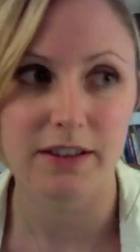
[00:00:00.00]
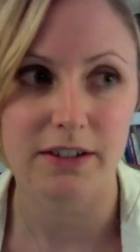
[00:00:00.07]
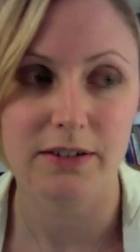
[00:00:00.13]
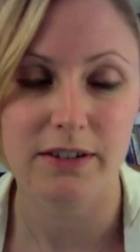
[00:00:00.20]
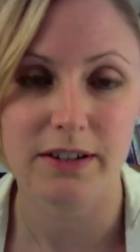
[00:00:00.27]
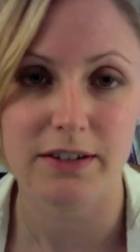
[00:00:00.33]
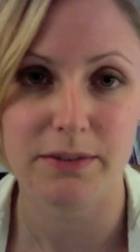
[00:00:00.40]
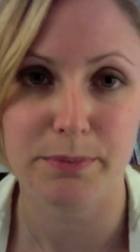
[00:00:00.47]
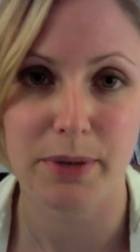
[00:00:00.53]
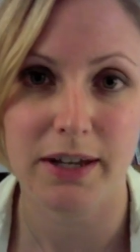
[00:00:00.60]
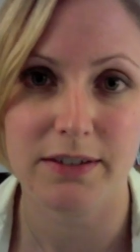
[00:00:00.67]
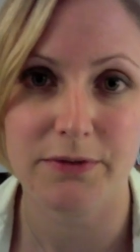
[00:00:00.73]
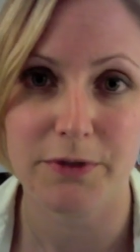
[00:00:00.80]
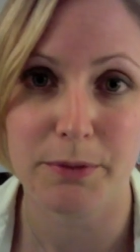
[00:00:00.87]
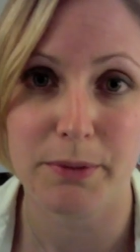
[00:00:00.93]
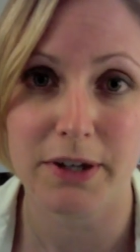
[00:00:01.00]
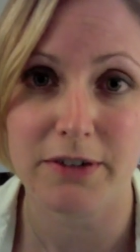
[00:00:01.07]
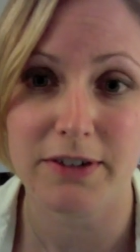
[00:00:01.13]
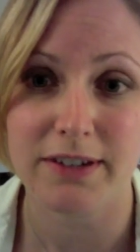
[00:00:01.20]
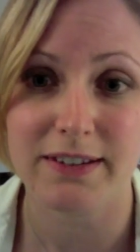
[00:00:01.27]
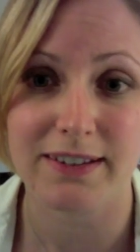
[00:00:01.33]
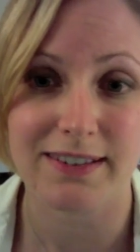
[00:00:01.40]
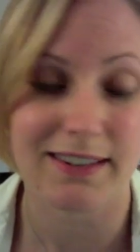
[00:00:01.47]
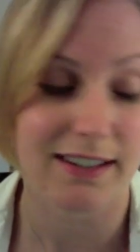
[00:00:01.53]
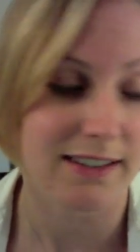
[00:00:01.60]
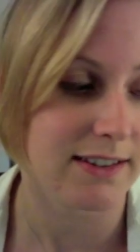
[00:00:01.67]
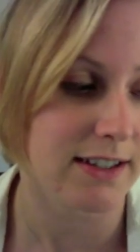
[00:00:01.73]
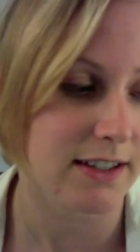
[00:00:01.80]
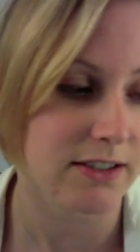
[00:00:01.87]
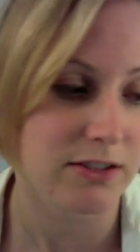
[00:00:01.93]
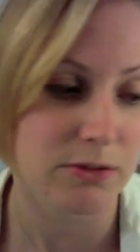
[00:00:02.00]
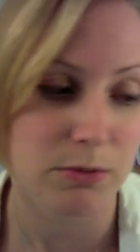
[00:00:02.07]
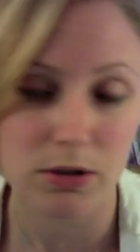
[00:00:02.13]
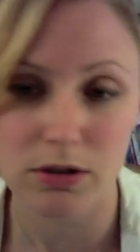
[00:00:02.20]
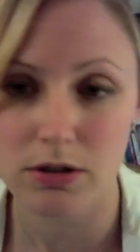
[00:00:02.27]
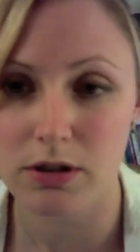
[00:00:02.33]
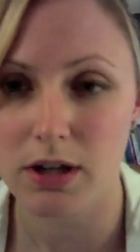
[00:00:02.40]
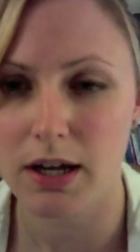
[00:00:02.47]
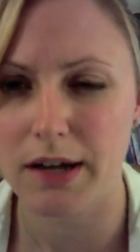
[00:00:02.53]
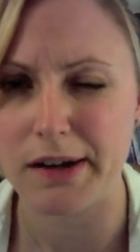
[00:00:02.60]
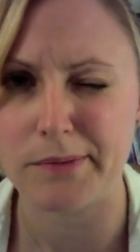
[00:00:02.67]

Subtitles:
Nude is painted for many reasons, like sexual,